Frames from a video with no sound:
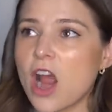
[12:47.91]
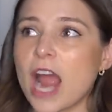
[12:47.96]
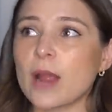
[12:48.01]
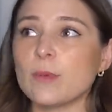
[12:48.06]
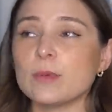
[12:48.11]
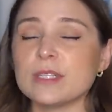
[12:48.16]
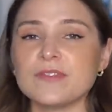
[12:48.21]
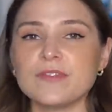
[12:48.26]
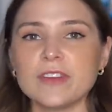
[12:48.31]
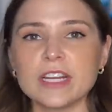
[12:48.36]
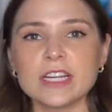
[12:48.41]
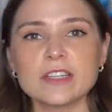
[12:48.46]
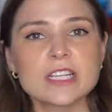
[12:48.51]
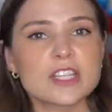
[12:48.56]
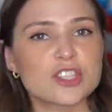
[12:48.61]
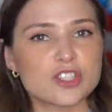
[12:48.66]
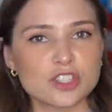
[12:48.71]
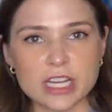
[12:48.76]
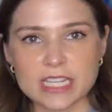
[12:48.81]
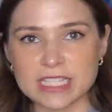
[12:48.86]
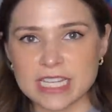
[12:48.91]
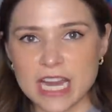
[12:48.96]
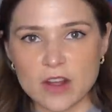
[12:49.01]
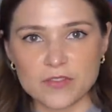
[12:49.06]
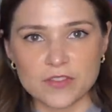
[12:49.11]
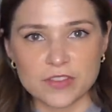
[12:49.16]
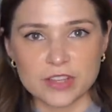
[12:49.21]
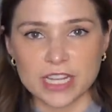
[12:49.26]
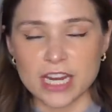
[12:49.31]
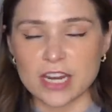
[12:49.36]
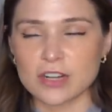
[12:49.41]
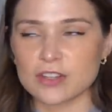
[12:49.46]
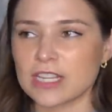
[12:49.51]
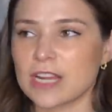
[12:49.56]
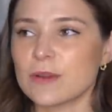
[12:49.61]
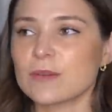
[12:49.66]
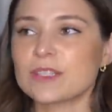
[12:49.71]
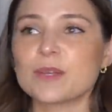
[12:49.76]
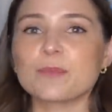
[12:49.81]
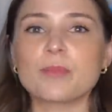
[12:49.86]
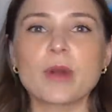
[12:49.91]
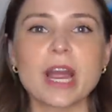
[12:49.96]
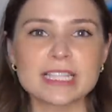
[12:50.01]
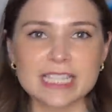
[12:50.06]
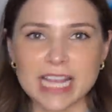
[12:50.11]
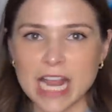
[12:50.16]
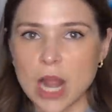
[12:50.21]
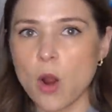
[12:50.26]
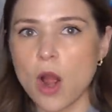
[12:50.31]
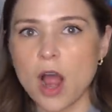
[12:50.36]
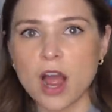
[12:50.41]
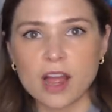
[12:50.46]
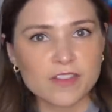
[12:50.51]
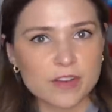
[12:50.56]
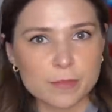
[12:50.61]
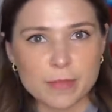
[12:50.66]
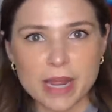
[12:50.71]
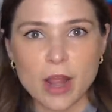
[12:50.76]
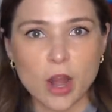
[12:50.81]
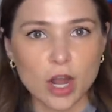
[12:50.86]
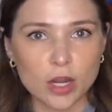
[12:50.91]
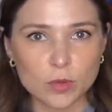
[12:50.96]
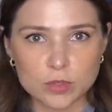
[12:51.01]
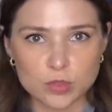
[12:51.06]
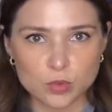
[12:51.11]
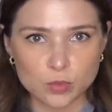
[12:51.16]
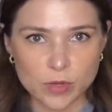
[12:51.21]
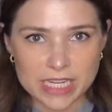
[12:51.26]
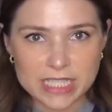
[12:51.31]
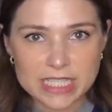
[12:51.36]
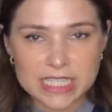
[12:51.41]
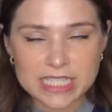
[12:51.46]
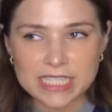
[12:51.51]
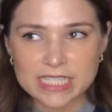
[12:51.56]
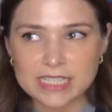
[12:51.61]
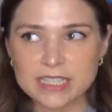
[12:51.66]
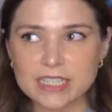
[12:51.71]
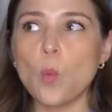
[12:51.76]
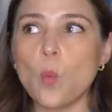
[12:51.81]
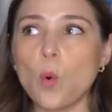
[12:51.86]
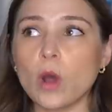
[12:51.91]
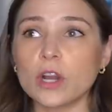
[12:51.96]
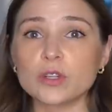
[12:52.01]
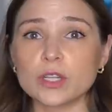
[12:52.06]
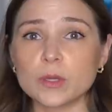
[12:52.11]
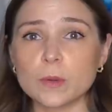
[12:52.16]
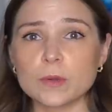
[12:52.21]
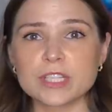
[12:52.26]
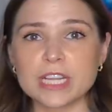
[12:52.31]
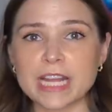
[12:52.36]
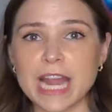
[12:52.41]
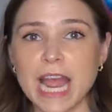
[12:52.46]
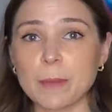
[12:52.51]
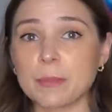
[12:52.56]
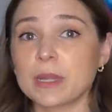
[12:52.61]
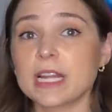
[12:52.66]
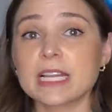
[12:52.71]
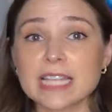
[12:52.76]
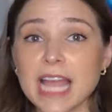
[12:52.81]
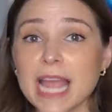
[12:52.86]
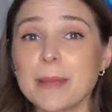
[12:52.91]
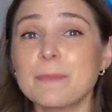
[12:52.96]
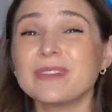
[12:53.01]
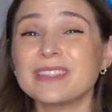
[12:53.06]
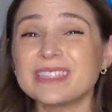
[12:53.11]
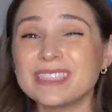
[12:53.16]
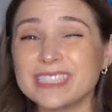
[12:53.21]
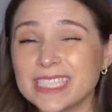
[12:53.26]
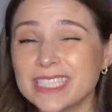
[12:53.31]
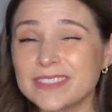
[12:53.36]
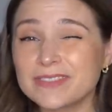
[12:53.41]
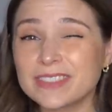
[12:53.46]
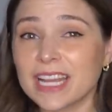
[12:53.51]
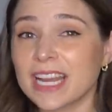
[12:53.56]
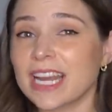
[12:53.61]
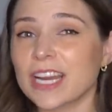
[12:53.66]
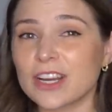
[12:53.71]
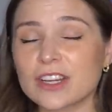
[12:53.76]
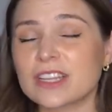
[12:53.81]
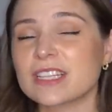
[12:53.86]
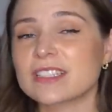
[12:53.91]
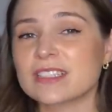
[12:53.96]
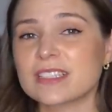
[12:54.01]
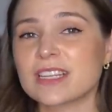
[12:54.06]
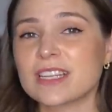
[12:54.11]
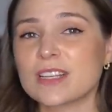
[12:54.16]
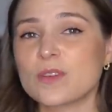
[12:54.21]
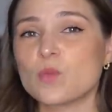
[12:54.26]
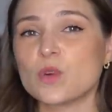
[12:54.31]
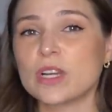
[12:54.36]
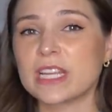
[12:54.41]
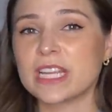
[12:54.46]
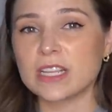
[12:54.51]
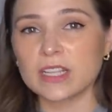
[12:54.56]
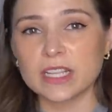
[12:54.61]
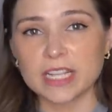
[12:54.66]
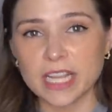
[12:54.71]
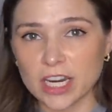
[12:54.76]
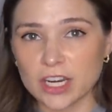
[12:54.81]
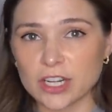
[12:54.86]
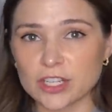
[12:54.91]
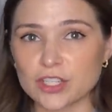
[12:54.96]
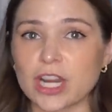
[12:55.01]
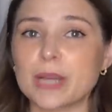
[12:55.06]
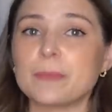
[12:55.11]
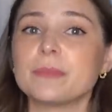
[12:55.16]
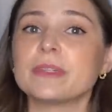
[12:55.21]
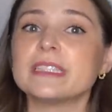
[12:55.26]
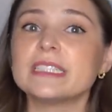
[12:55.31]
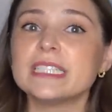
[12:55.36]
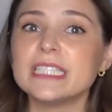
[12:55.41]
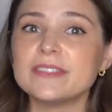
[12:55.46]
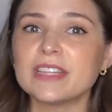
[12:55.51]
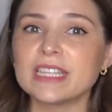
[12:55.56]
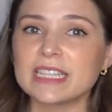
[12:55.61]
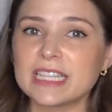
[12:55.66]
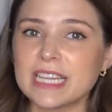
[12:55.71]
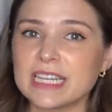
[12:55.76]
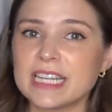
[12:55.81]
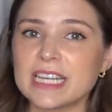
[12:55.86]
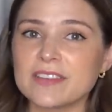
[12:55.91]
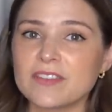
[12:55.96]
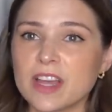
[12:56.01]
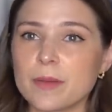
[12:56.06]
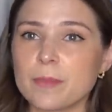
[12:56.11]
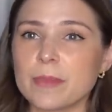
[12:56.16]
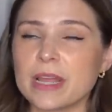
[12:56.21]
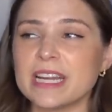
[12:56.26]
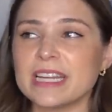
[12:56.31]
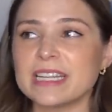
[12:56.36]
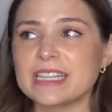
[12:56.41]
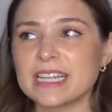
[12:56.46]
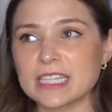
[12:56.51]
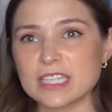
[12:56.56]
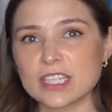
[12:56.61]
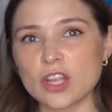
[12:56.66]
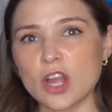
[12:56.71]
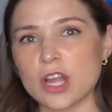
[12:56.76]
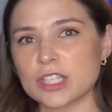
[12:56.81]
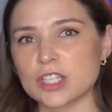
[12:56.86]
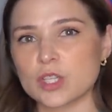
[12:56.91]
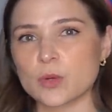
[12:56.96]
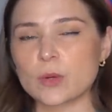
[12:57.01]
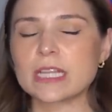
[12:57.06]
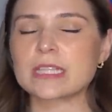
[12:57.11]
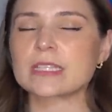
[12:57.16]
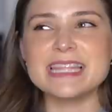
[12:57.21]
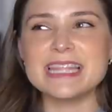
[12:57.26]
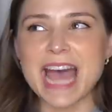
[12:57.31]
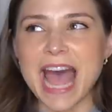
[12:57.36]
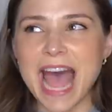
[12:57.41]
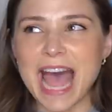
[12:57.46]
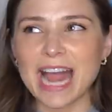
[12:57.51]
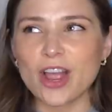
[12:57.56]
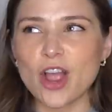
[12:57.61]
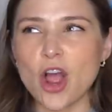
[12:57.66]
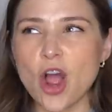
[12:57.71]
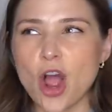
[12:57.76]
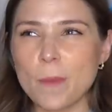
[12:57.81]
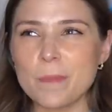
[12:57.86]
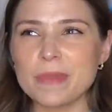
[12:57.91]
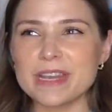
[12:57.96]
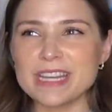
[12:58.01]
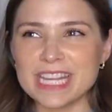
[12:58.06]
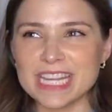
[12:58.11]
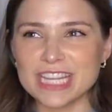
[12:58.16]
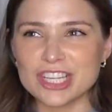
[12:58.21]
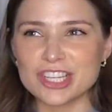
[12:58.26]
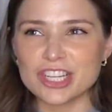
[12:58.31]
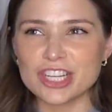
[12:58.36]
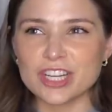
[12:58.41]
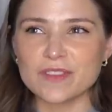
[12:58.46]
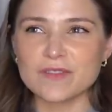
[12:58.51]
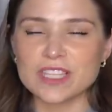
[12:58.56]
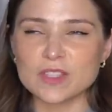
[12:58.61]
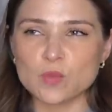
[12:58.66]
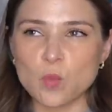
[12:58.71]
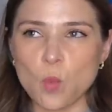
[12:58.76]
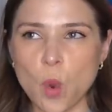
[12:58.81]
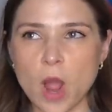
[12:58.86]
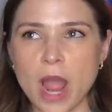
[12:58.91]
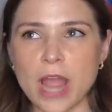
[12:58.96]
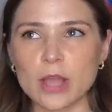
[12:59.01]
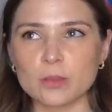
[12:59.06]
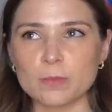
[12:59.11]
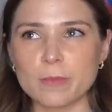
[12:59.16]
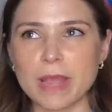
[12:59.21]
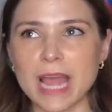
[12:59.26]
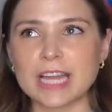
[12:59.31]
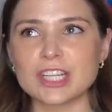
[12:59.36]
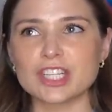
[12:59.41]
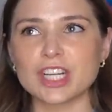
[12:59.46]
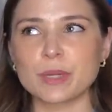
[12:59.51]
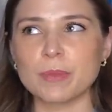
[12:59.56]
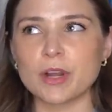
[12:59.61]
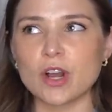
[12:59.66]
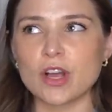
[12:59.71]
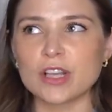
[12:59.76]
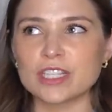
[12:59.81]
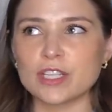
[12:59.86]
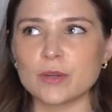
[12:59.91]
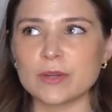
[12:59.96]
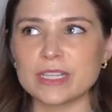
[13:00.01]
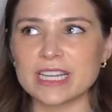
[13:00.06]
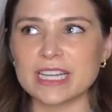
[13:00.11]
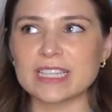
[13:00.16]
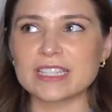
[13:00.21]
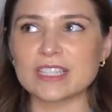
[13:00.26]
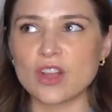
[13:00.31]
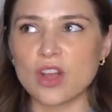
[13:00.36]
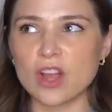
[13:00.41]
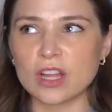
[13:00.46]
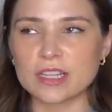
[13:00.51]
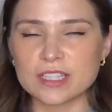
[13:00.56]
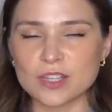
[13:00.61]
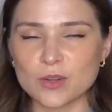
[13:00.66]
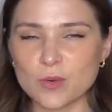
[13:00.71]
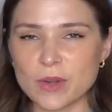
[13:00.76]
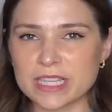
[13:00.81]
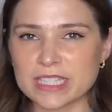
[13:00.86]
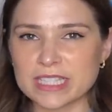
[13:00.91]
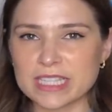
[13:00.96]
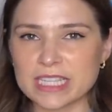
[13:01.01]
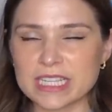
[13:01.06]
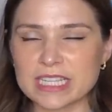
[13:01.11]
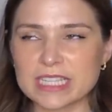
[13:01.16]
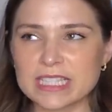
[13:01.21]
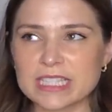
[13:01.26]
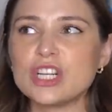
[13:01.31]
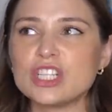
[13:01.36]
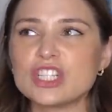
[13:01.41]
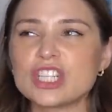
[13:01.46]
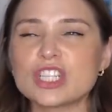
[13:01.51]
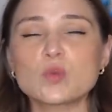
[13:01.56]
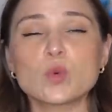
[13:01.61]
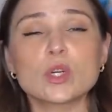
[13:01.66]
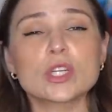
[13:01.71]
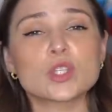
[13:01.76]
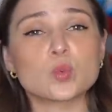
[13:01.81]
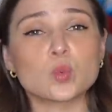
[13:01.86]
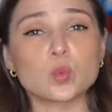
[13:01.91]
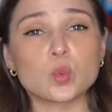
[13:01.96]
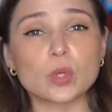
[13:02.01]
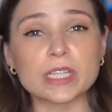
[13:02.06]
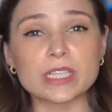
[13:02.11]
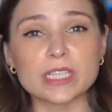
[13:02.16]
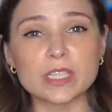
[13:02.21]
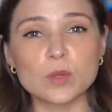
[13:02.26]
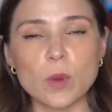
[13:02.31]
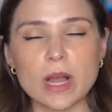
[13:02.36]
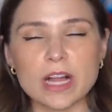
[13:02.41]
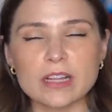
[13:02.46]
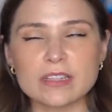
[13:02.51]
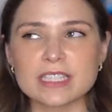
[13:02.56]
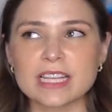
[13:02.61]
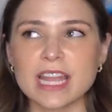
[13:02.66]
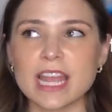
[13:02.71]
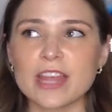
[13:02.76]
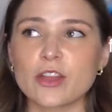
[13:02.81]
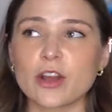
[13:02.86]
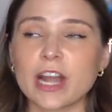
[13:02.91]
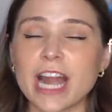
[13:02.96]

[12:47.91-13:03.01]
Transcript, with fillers: I was very stressed out for the characters. I was surprised like how often my heart was racing, wondering what was gonna happen, because I believed that Erikson would kill a character. I believed that they'd give him an intense consequence. That combination of this wild magic, but also intense consequences, just works really well together.